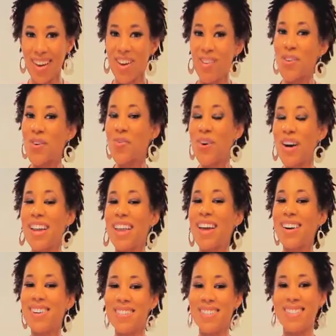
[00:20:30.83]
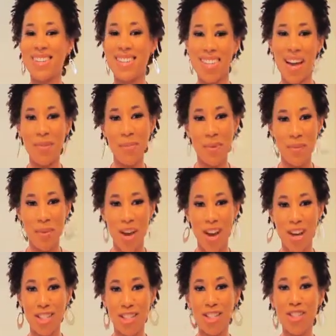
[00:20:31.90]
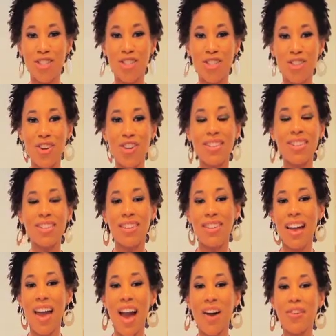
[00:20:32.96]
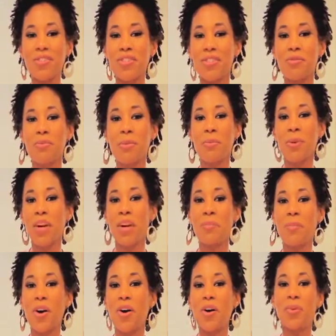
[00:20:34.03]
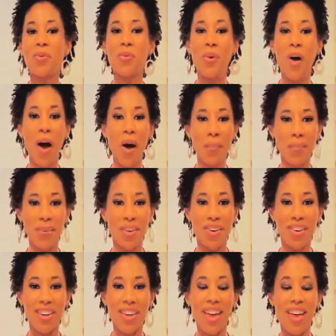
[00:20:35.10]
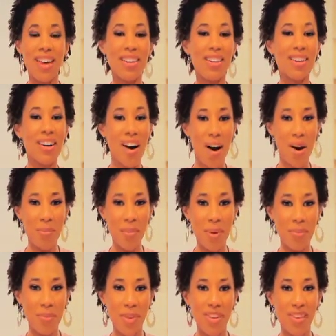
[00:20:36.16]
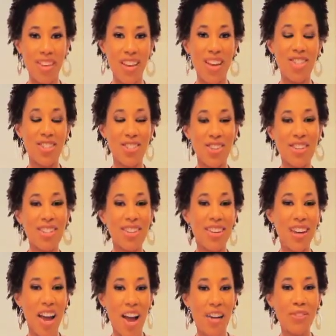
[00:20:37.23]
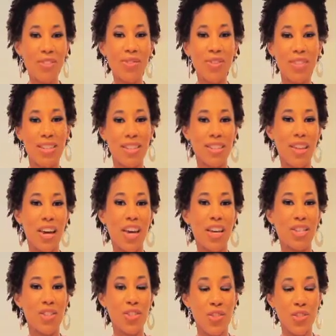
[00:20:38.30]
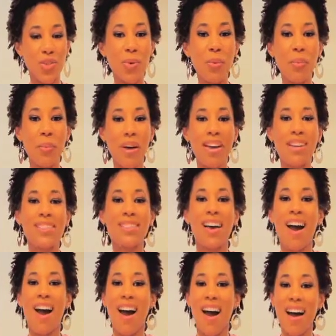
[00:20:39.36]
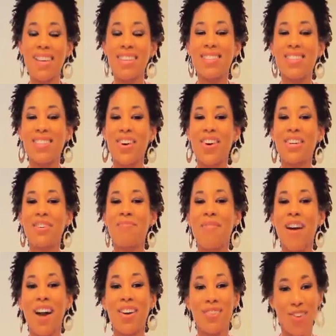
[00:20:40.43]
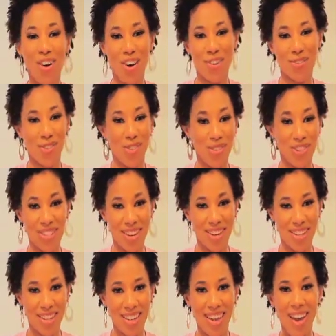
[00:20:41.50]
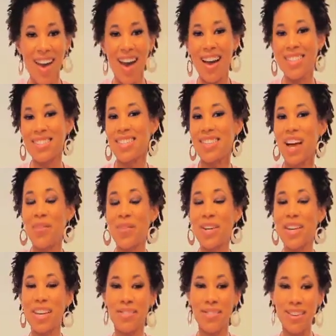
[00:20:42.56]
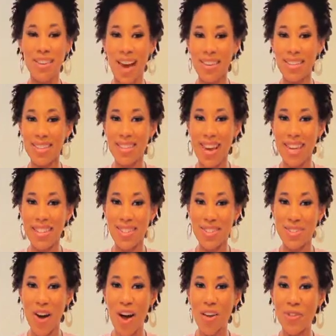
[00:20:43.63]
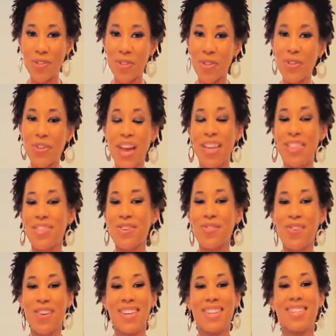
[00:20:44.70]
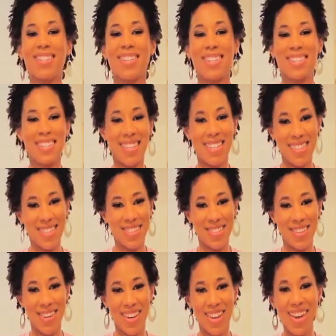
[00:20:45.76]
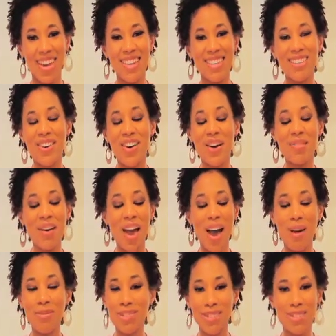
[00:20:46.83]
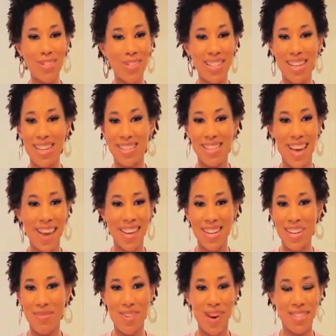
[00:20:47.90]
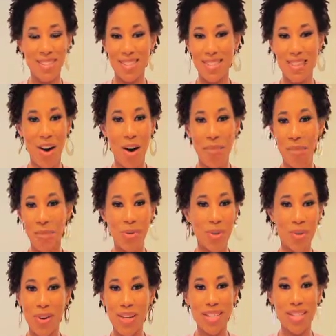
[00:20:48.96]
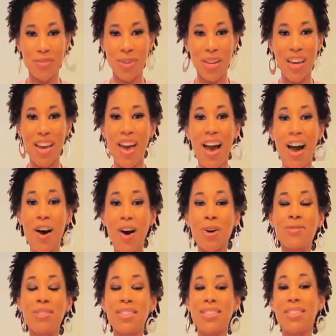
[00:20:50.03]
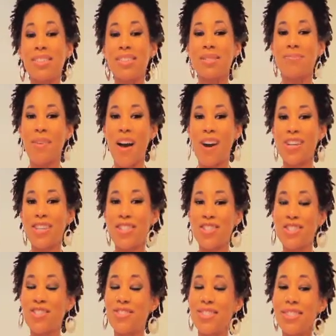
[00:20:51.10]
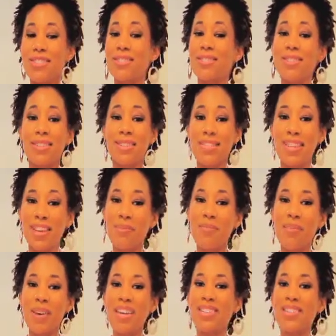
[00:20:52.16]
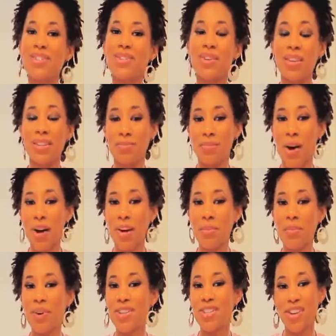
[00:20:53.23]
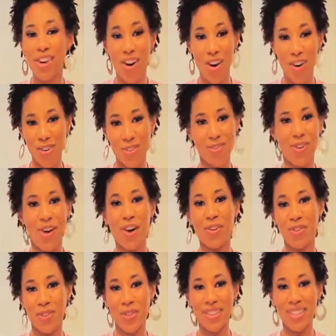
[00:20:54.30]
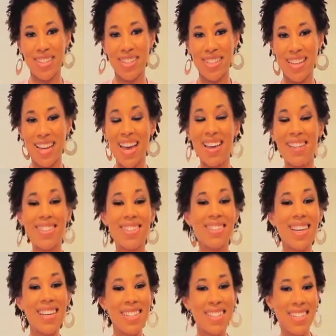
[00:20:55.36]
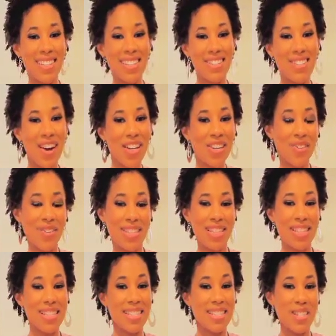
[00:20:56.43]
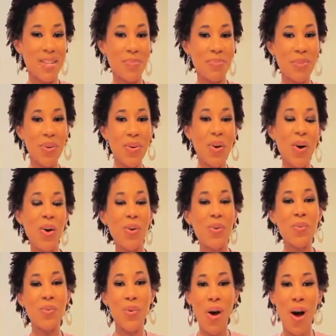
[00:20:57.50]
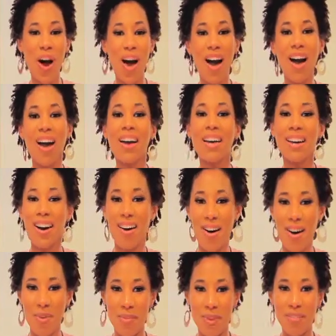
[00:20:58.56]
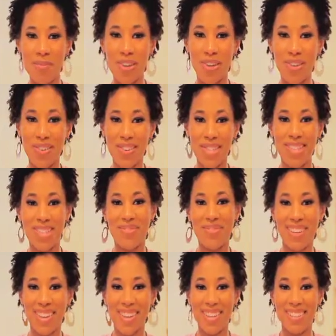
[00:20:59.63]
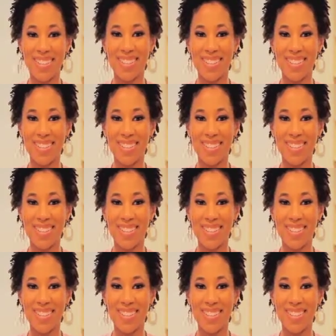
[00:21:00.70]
Well, what else can I prepare? So shortly thereafter of preparing my own raw milk, almond milk, shortly thereafter, within like 2 months, I started my raw food journey. I said I would give it 90 days of raw food and the rest is history. So I'm absolutely elated about this almond milk recipe. I hope that it inspires you just as it did me to embark upon your own raw food journey. So let's get started with this simple raw almond milk recipe.